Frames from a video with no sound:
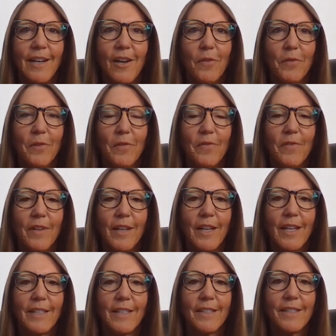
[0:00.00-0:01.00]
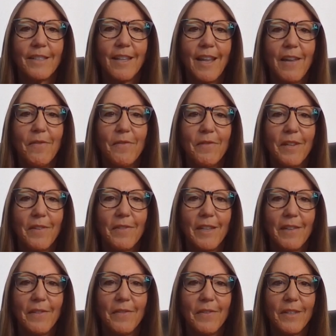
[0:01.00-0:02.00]
I often feel like it's
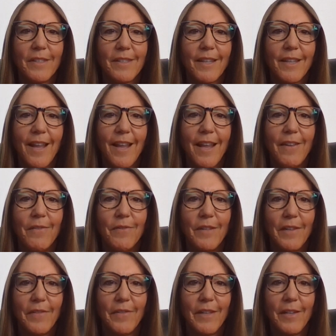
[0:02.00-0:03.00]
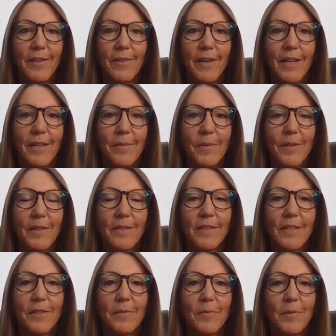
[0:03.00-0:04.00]
life-giving. It feels life-giving, right? Because
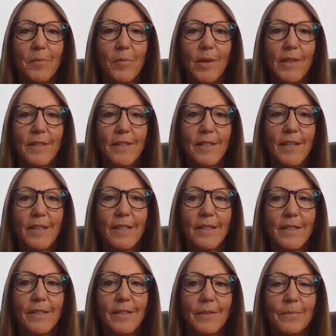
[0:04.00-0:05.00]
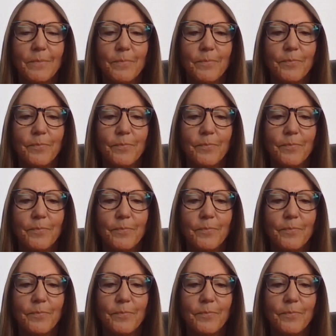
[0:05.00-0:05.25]
that's what breath does.